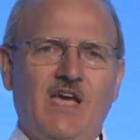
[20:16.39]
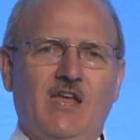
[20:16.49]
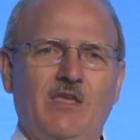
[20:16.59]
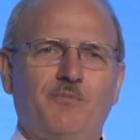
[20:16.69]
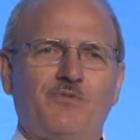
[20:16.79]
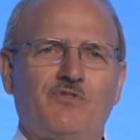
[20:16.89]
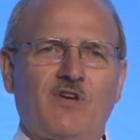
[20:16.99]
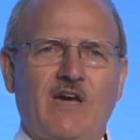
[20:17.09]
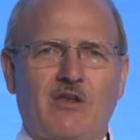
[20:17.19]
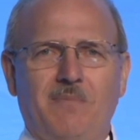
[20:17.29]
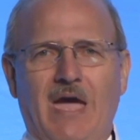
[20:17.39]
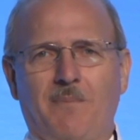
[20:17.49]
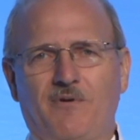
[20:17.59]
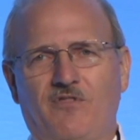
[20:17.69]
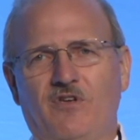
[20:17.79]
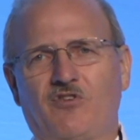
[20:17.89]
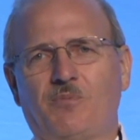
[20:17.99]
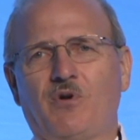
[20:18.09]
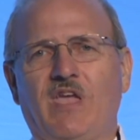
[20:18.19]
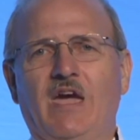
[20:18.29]
And he took out a map of the
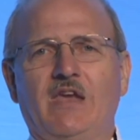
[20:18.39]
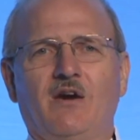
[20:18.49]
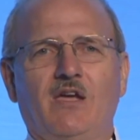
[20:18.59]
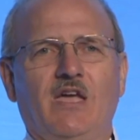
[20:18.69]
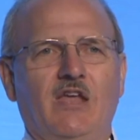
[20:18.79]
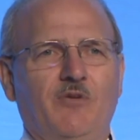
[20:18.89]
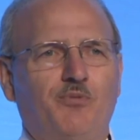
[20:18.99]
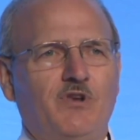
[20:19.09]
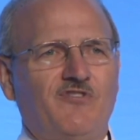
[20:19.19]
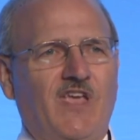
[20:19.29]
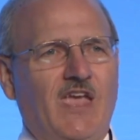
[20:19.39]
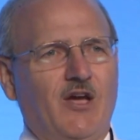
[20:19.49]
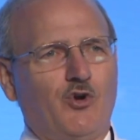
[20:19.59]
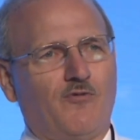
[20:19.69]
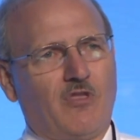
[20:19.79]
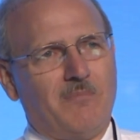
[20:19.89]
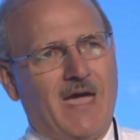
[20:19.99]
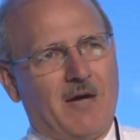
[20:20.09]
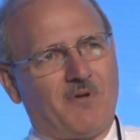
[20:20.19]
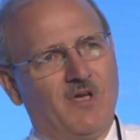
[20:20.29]
Spokane area, and he put his hand over the
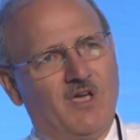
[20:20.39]
map